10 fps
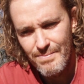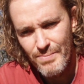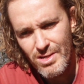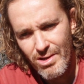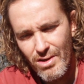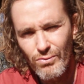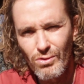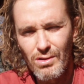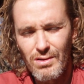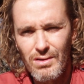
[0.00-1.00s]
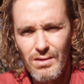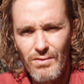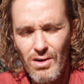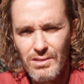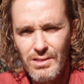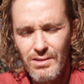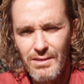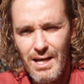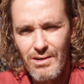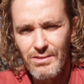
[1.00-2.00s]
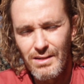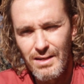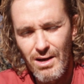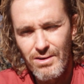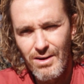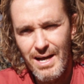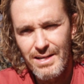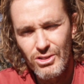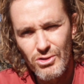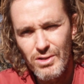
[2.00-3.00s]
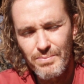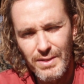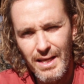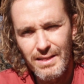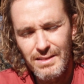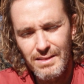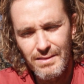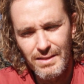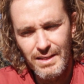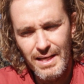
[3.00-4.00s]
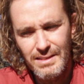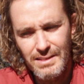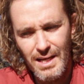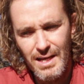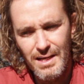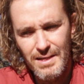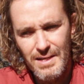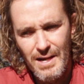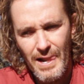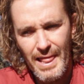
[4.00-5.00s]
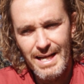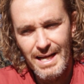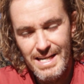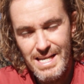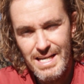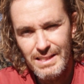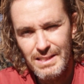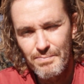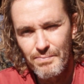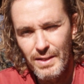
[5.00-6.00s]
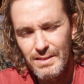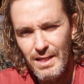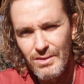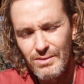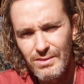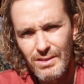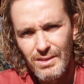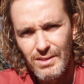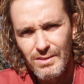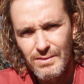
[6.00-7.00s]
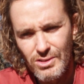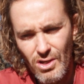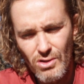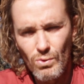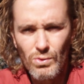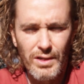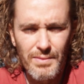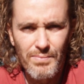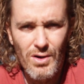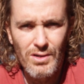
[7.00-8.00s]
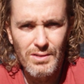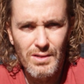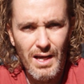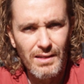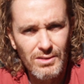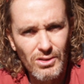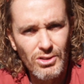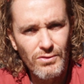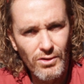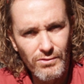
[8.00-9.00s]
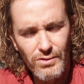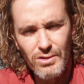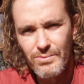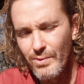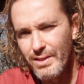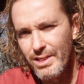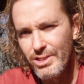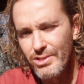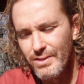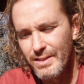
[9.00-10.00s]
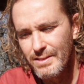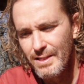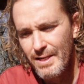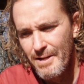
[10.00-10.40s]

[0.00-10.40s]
Be careful of asking online, do it, but get ideas, but don't start ordering parts until you've confirmed what the issue is.